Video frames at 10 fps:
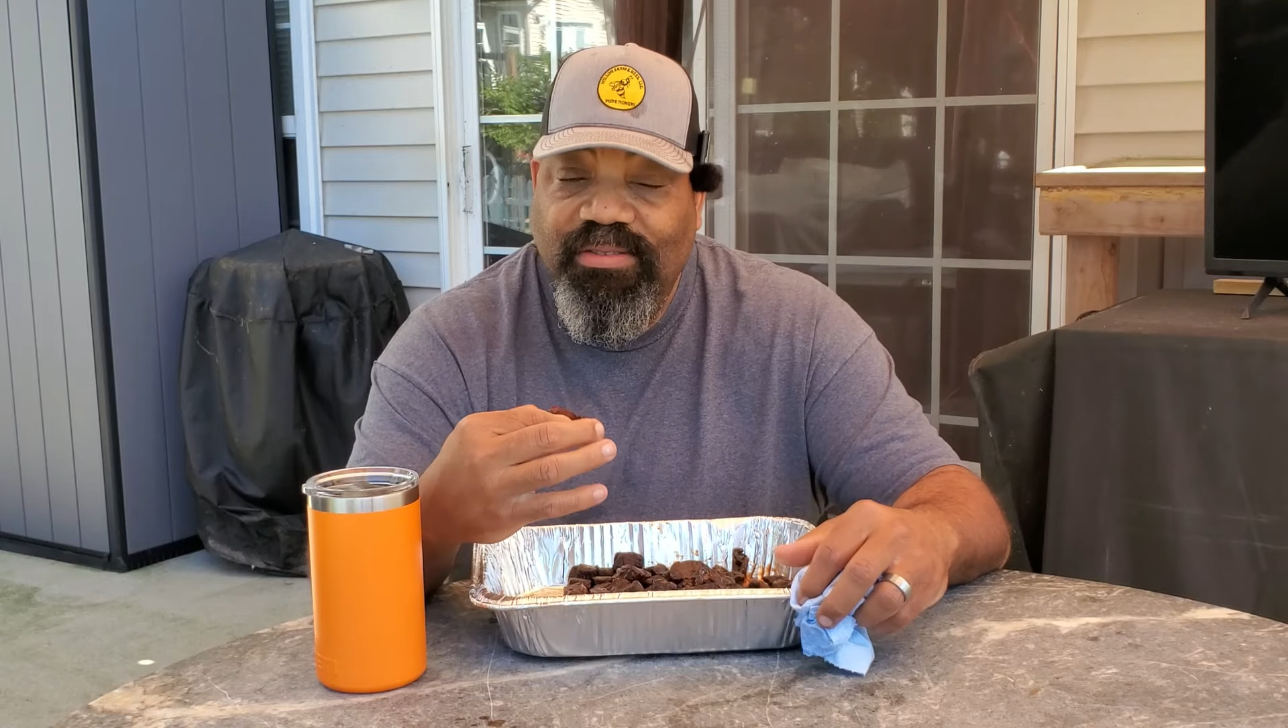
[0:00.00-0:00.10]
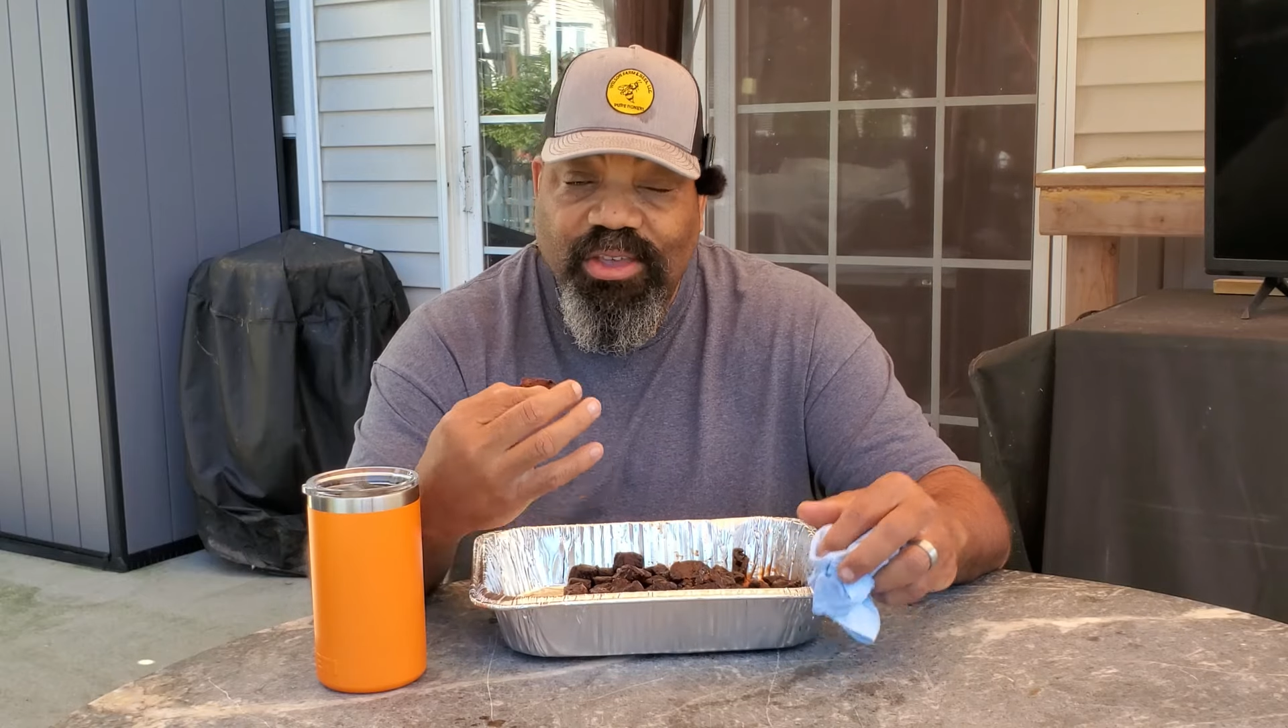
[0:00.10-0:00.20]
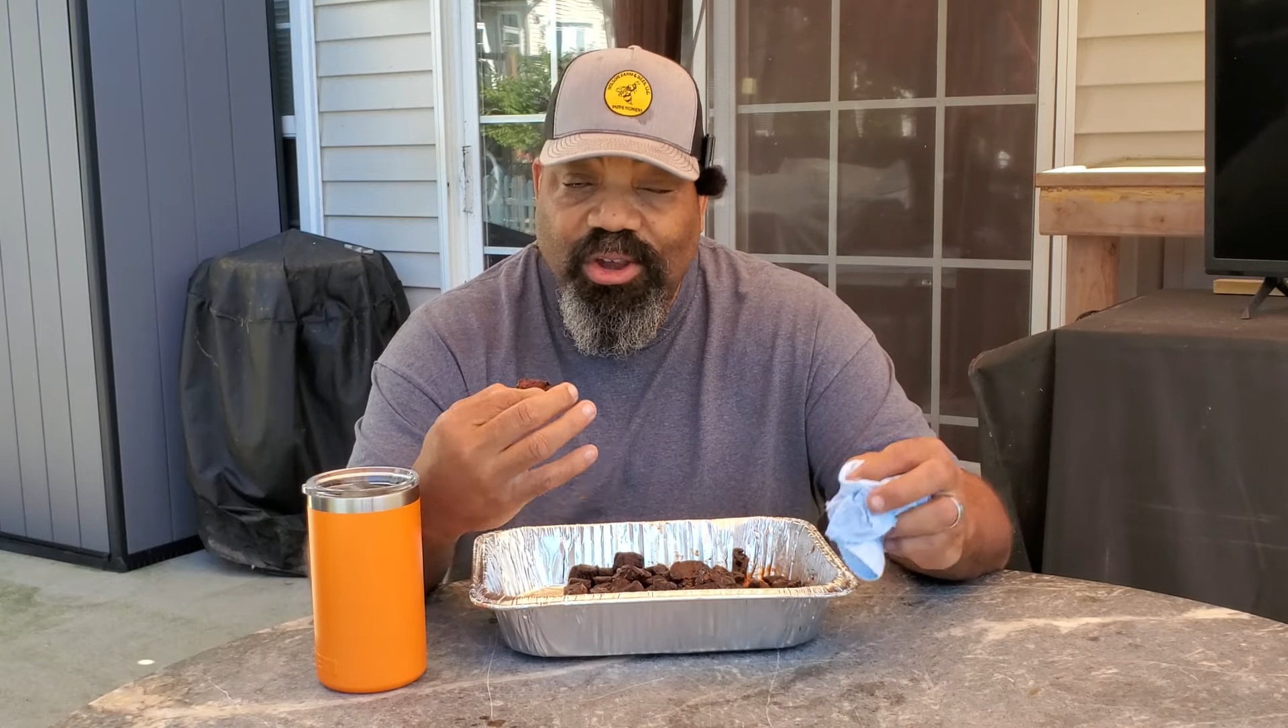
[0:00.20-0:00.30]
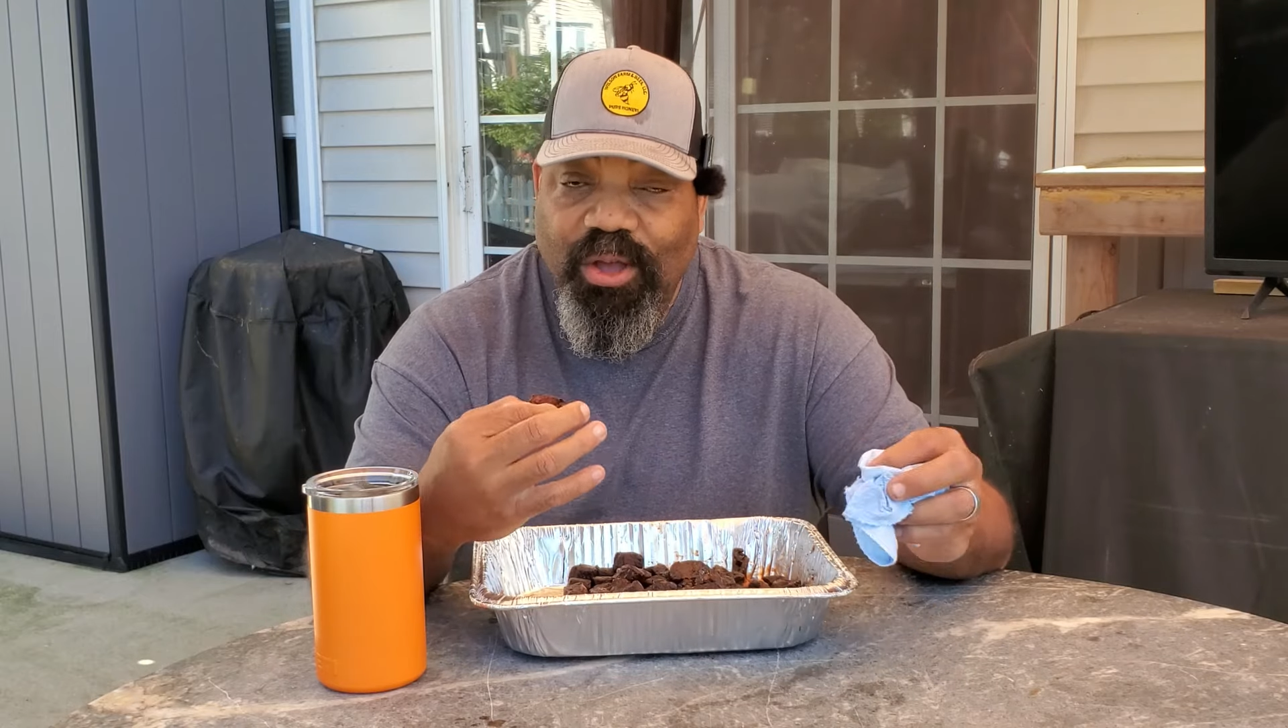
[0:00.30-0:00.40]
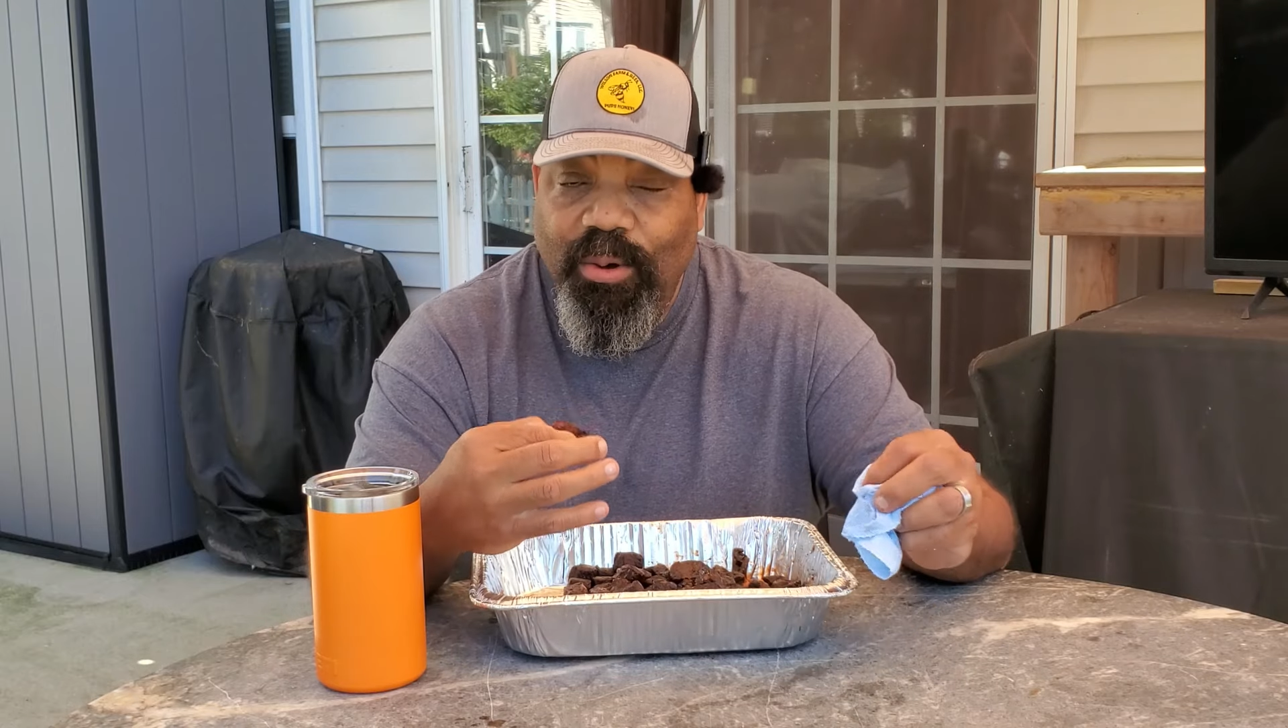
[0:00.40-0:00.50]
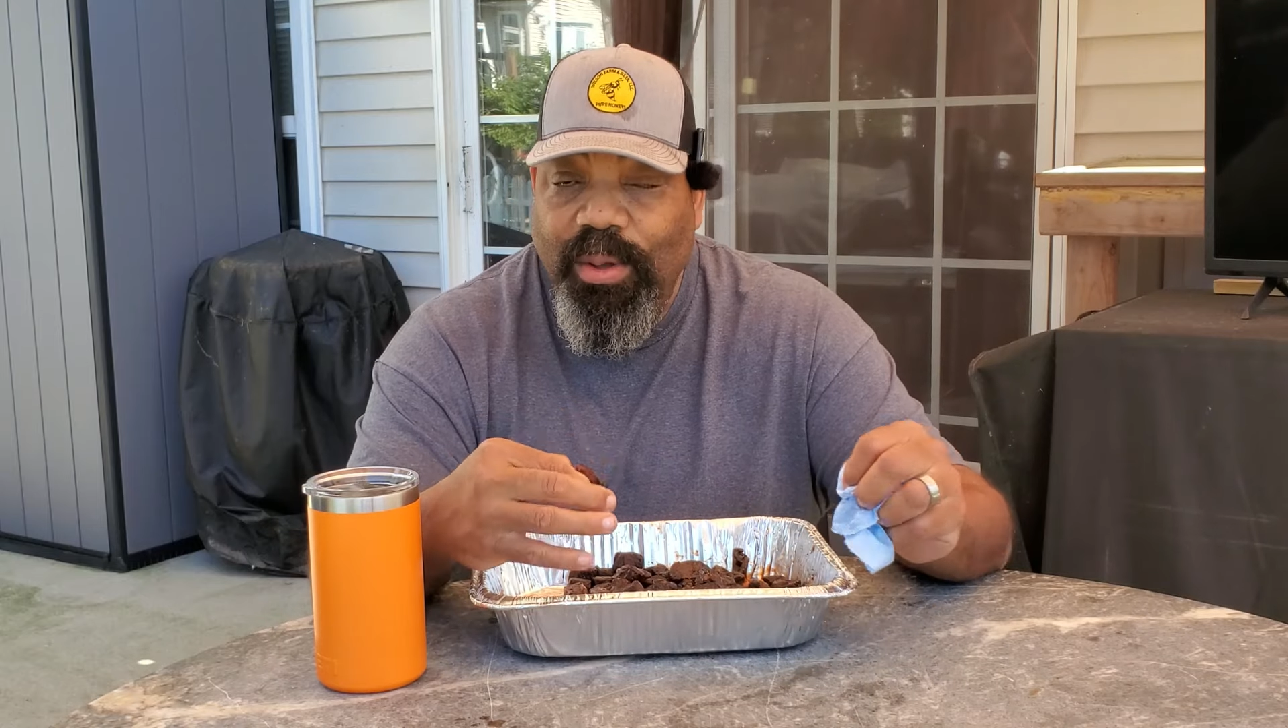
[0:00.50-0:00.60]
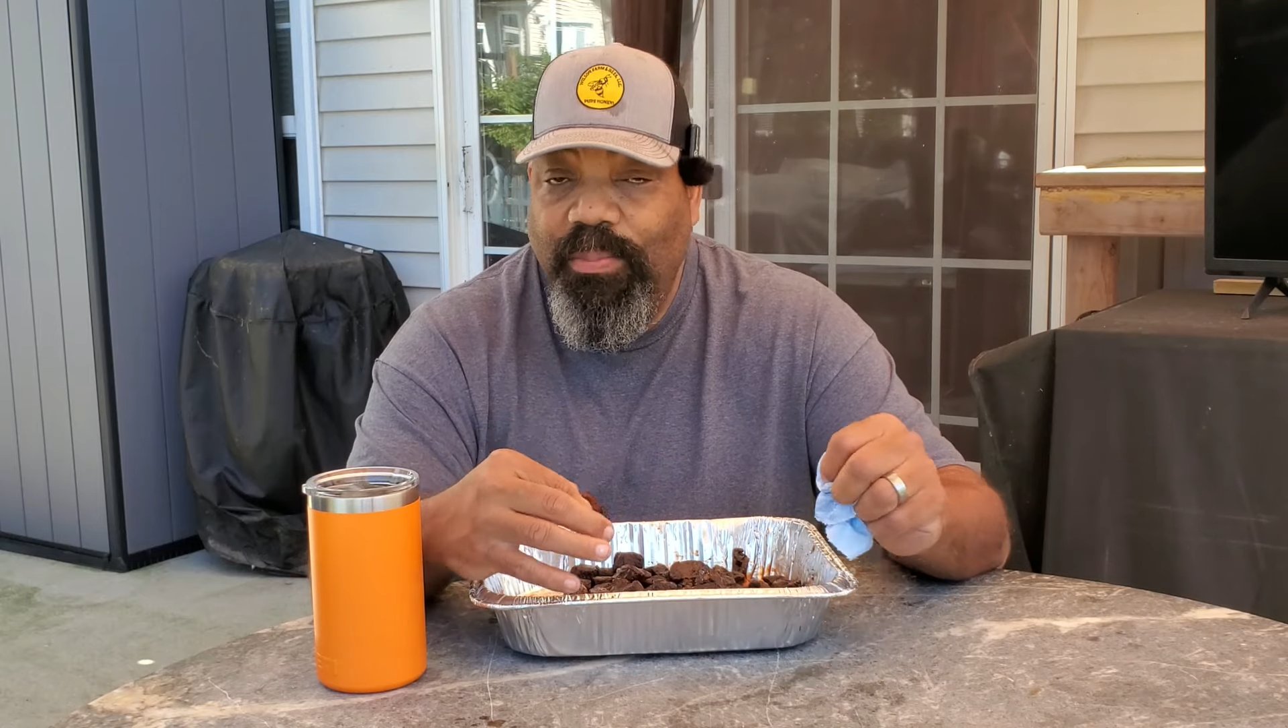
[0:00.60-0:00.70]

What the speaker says: so you know when